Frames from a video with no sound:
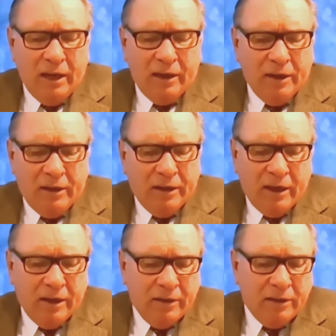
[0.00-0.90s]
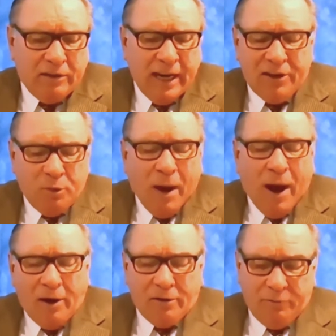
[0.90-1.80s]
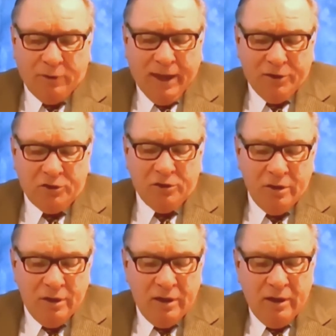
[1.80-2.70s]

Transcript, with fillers: uh, it, it takes apart the flesh,